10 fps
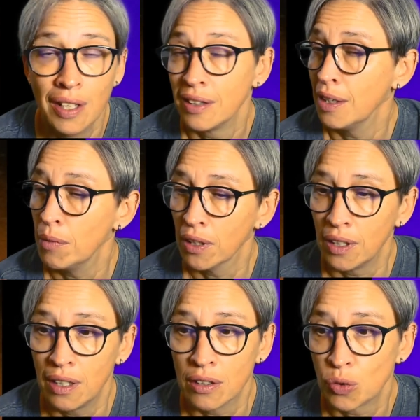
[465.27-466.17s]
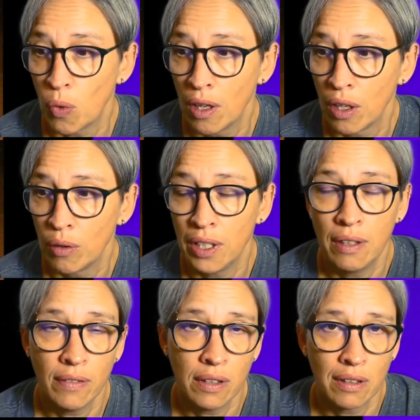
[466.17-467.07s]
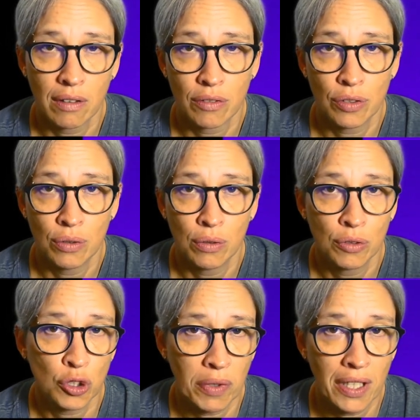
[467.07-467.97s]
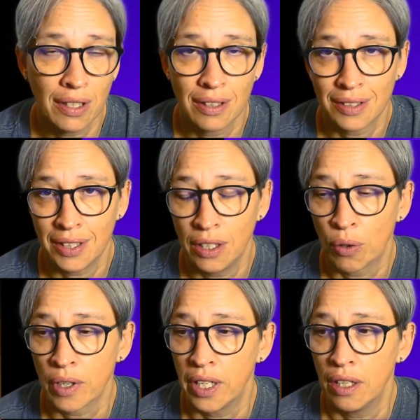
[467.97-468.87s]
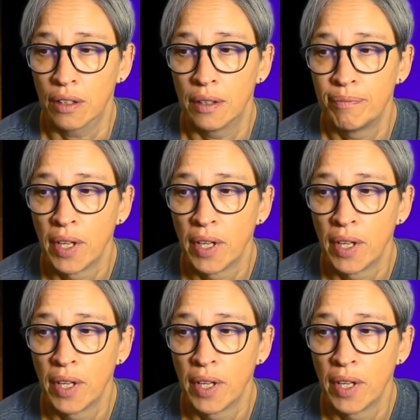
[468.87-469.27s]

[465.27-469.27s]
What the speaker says: the ability to swallow, even to speak, see, or hear.